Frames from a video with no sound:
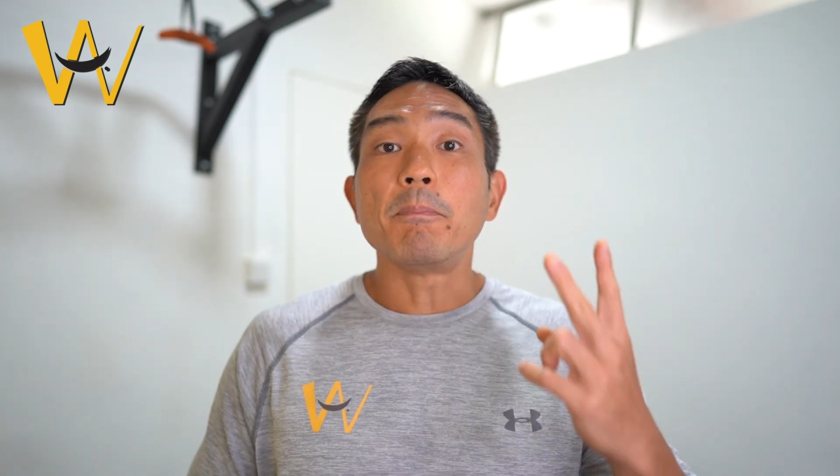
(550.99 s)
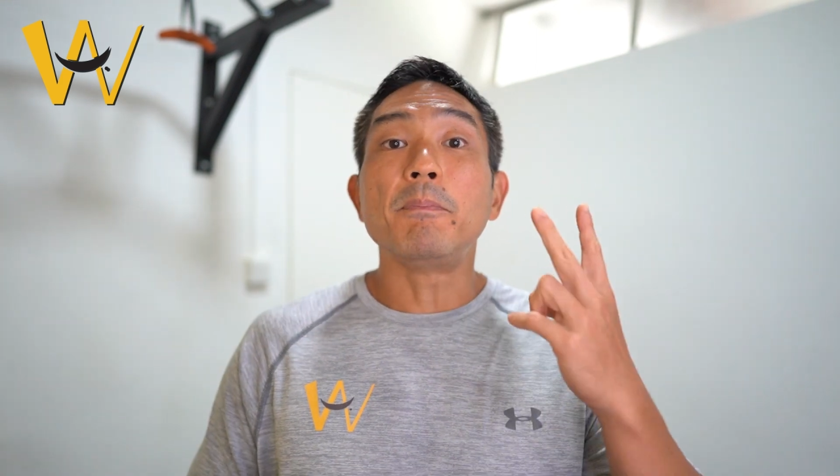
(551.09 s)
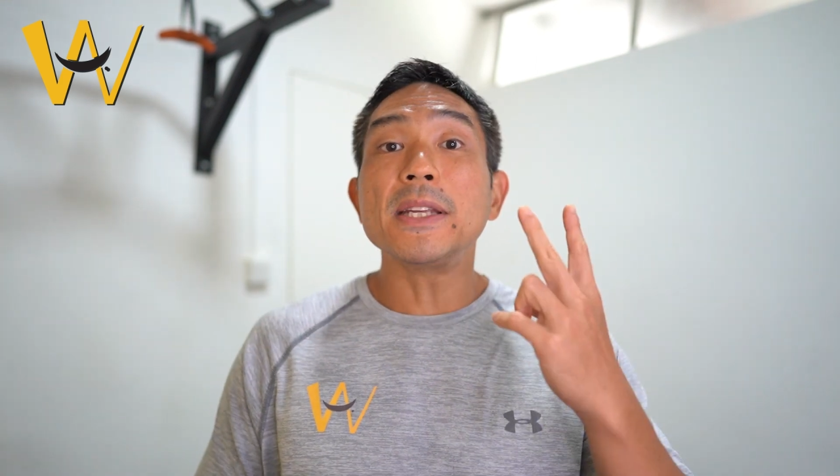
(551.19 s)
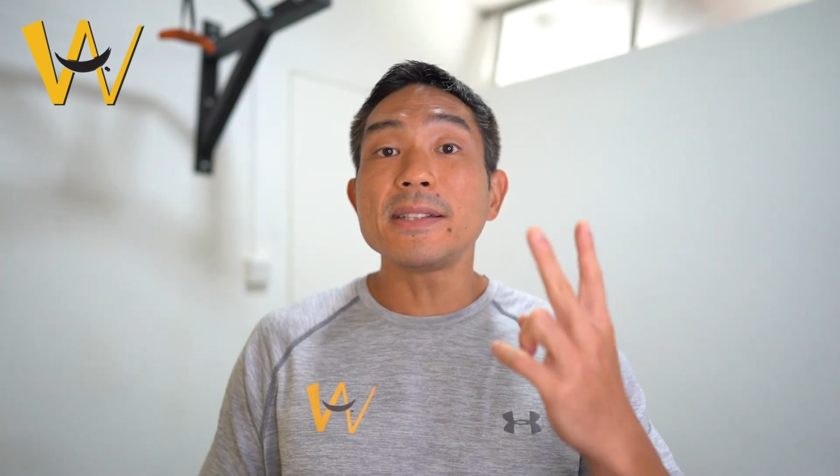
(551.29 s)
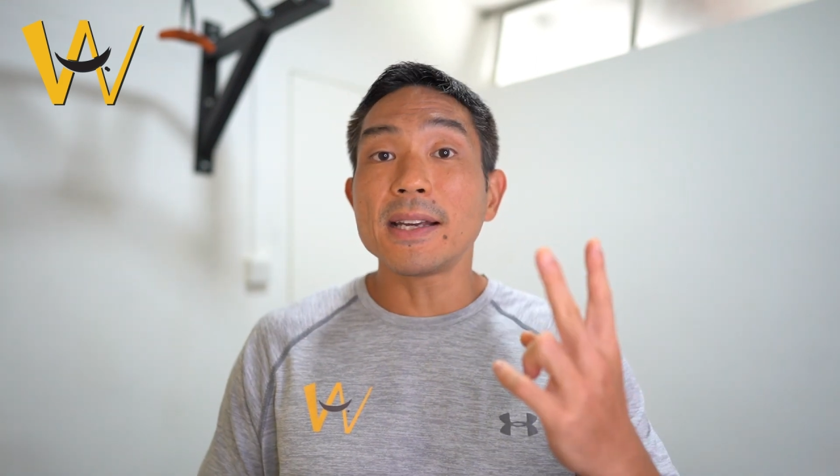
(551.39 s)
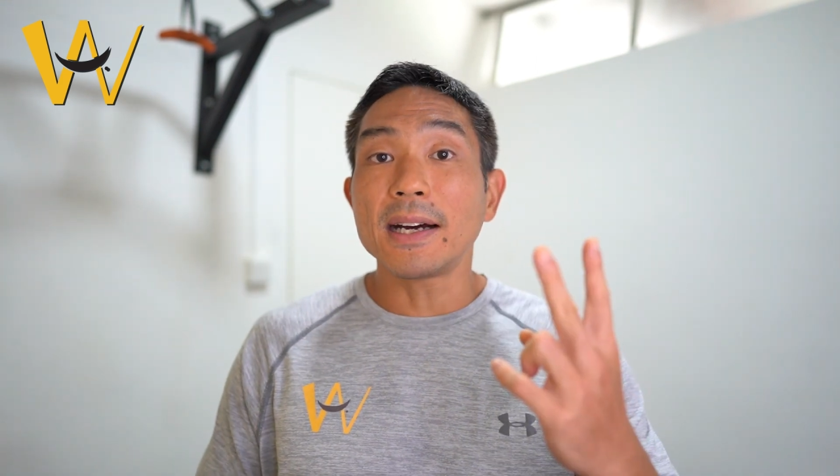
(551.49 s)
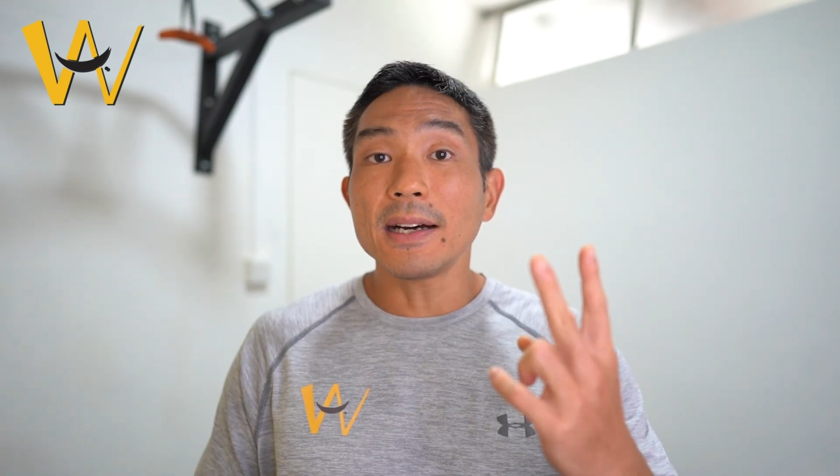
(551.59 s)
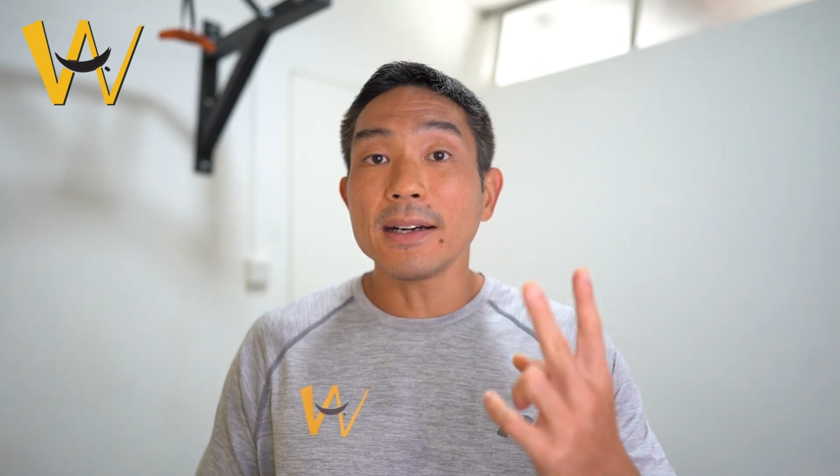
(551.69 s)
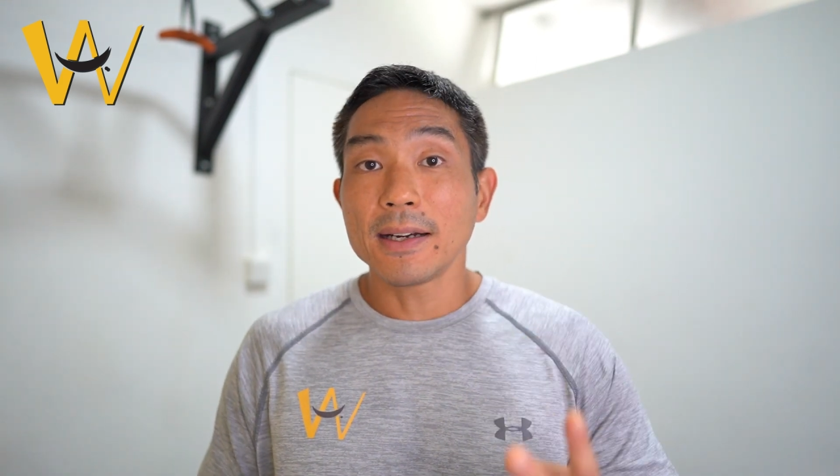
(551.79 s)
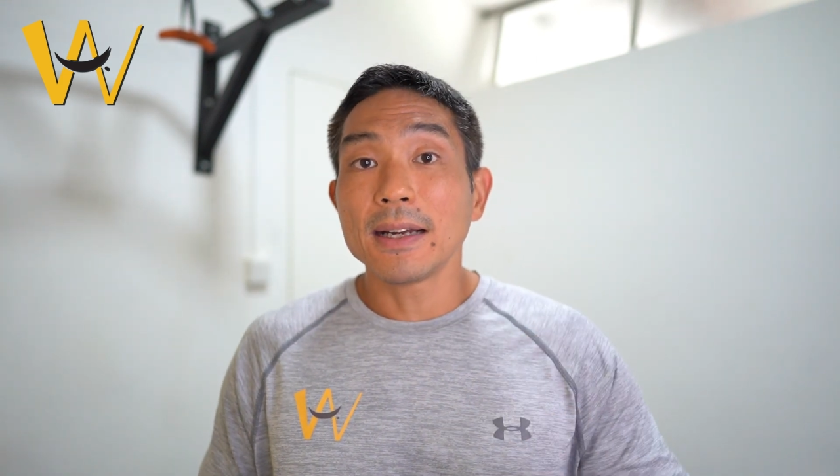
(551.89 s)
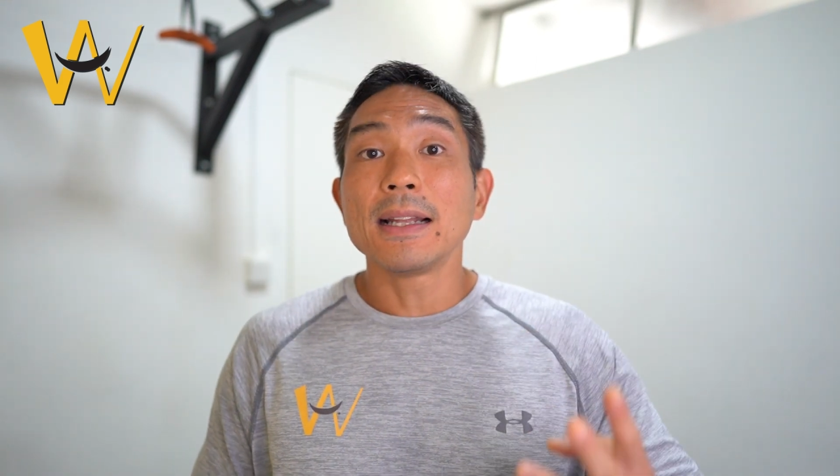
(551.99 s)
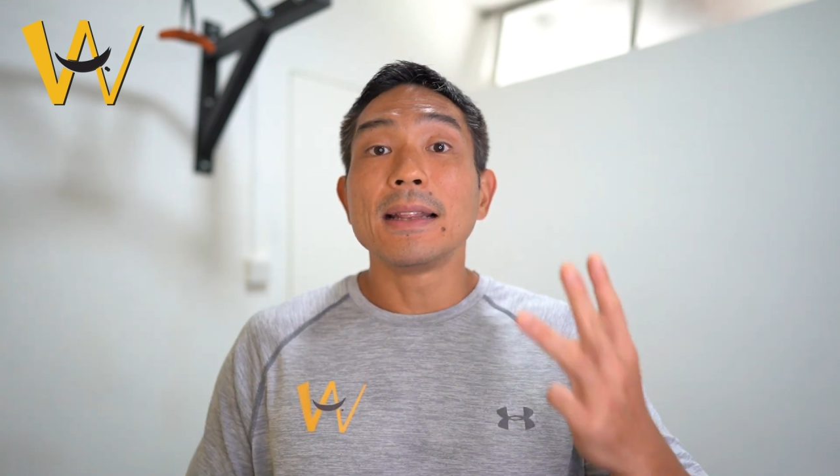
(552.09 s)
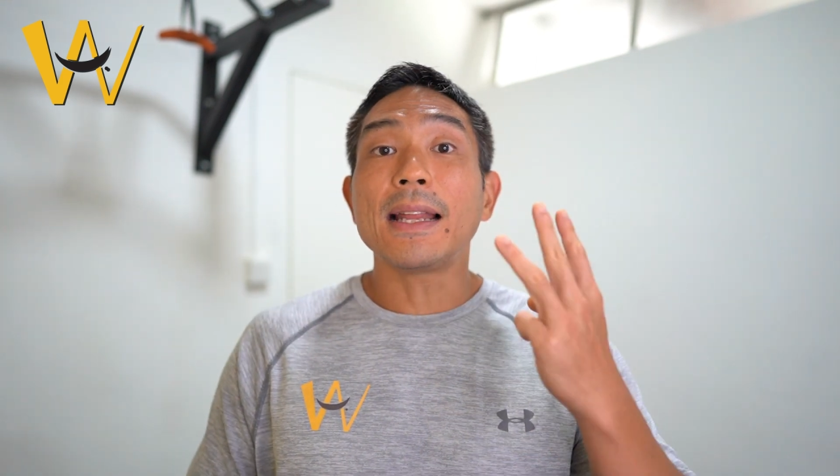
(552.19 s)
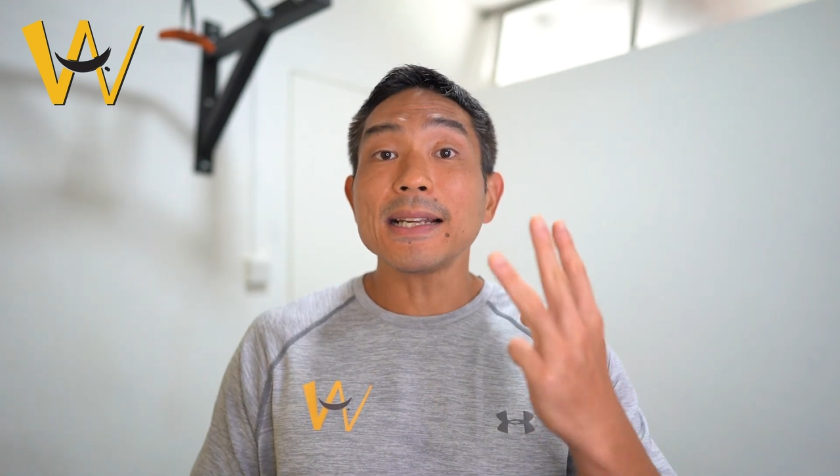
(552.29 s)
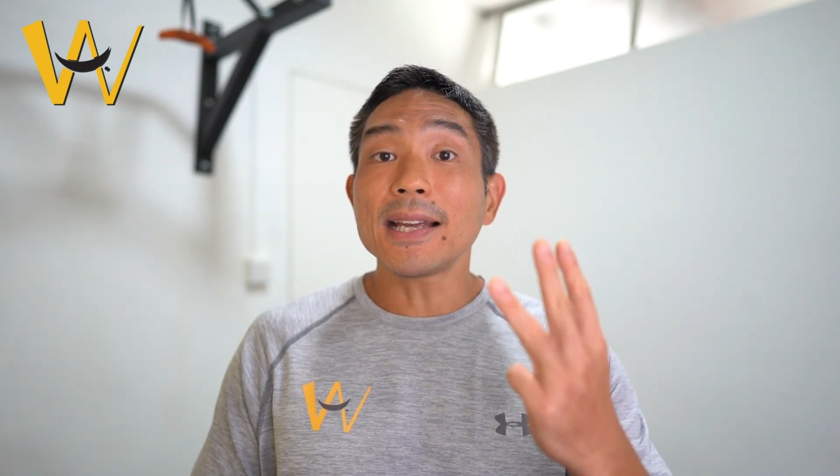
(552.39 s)
busier,
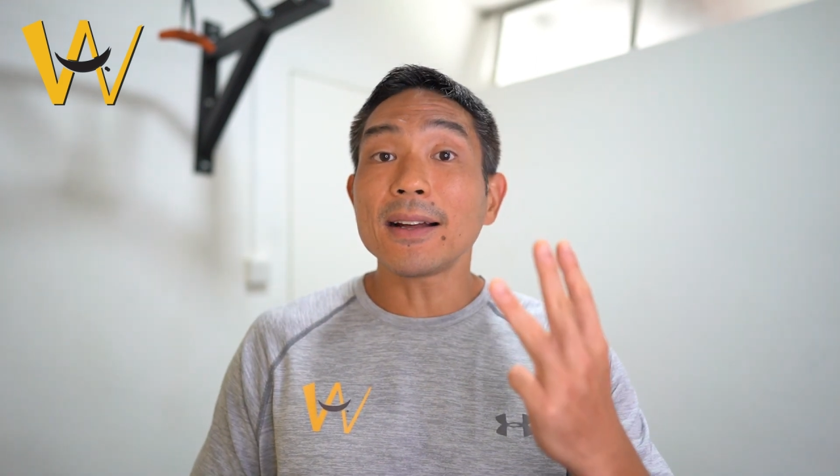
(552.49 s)
less